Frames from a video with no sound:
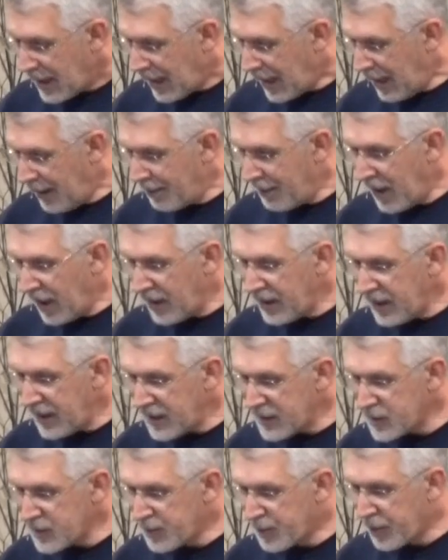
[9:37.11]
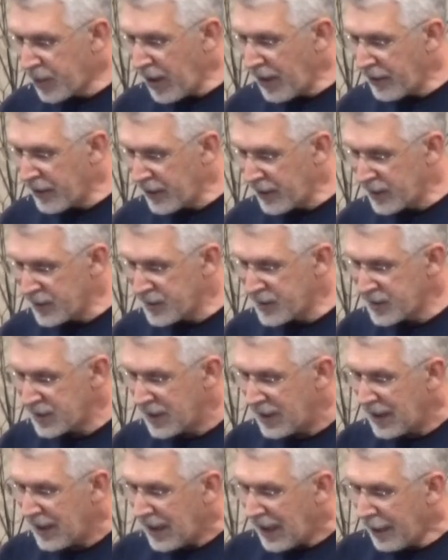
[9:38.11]
among his brothers.
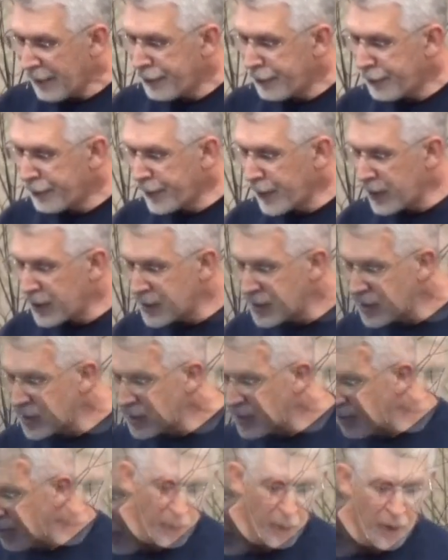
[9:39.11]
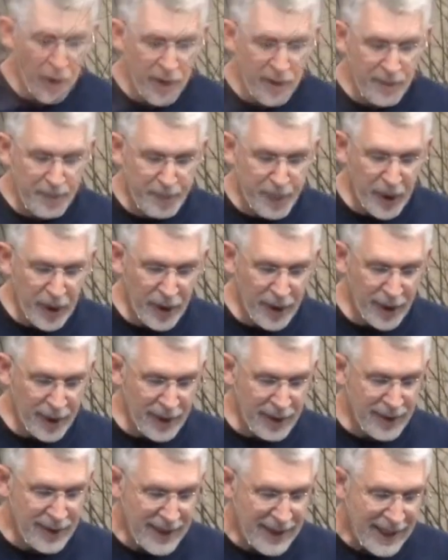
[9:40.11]
A firstborn
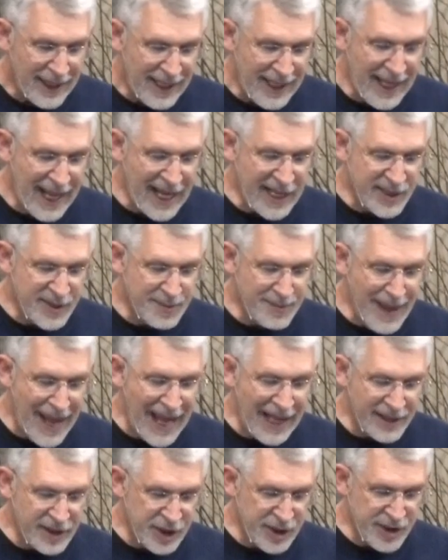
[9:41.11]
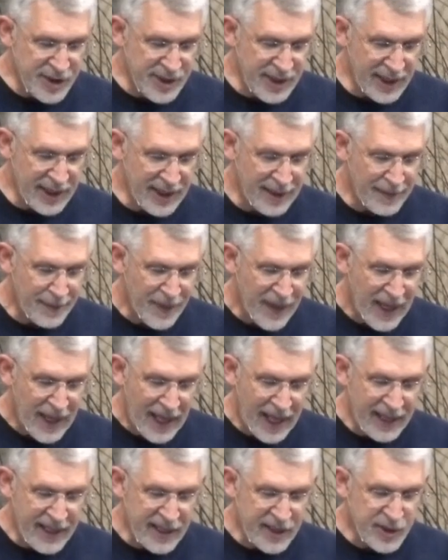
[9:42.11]
bull, he has majesty,
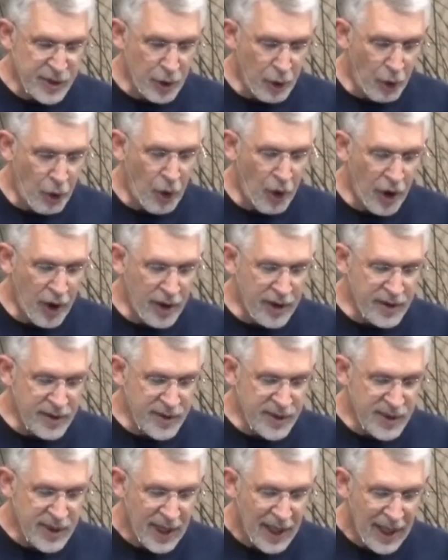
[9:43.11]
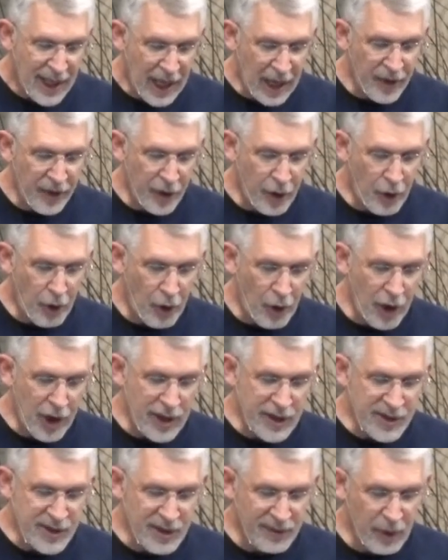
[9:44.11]
and his horns are the
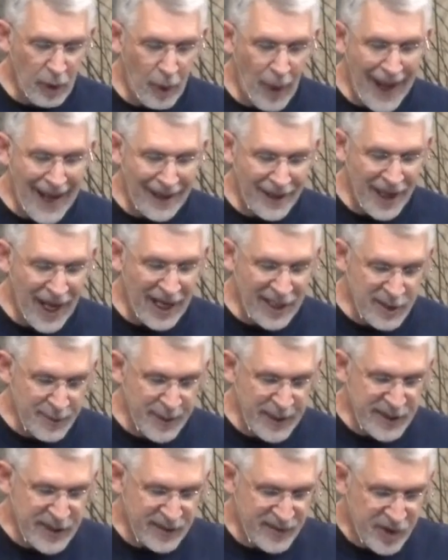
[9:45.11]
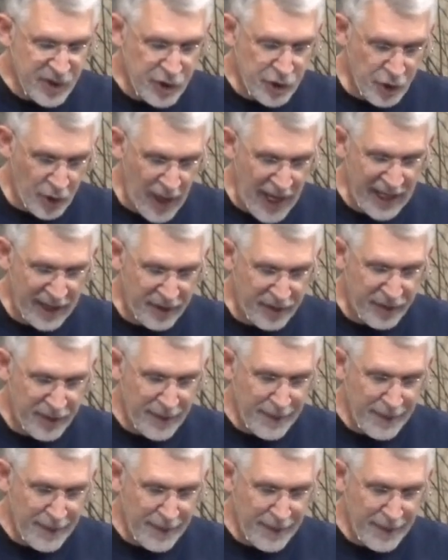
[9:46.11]
horns of a wild ox. Speaks of strength.